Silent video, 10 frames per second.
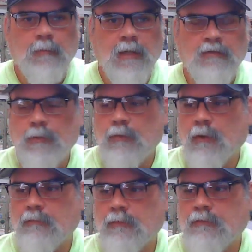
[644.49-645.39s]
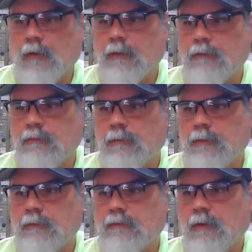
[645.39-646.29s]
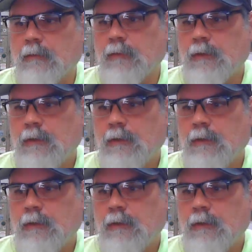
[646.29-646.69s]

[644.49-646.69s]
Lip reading: management, whoever you're talking to at the time.